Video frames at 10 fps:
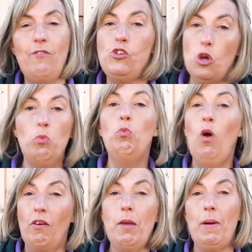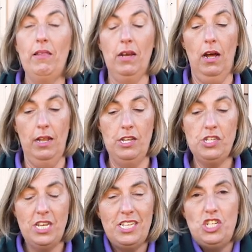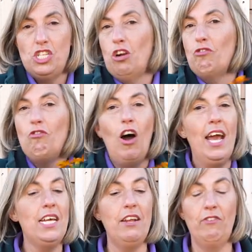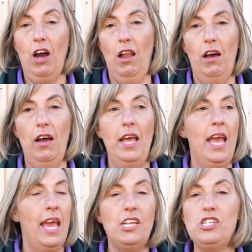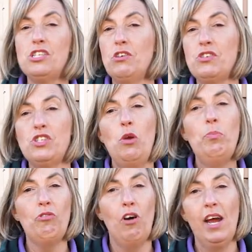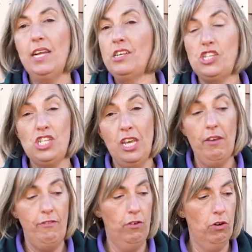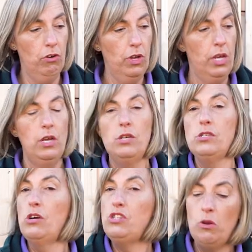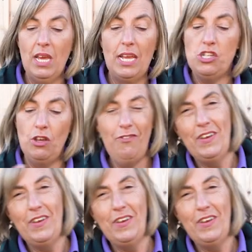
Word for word: if you don't worry about the colours. It's just a riot of colour. It just looks so bright and cheerful. So don't get too